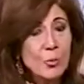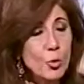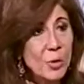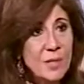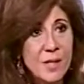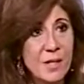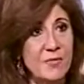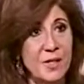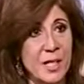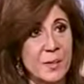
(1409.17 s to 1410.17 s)
Arab women
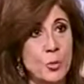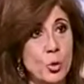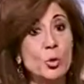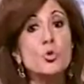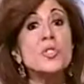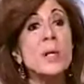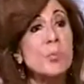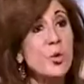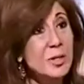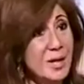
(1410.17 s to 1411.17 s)
living abroad to
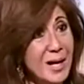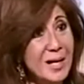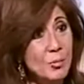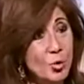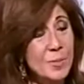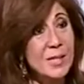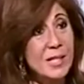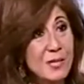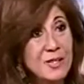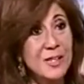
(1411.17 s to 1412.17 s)
support Arab
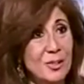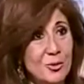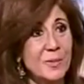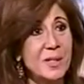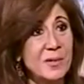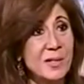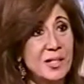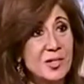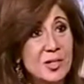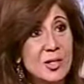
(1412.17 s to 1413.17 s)
women living in the Middle
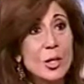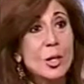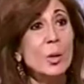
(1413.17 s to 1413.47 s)
East.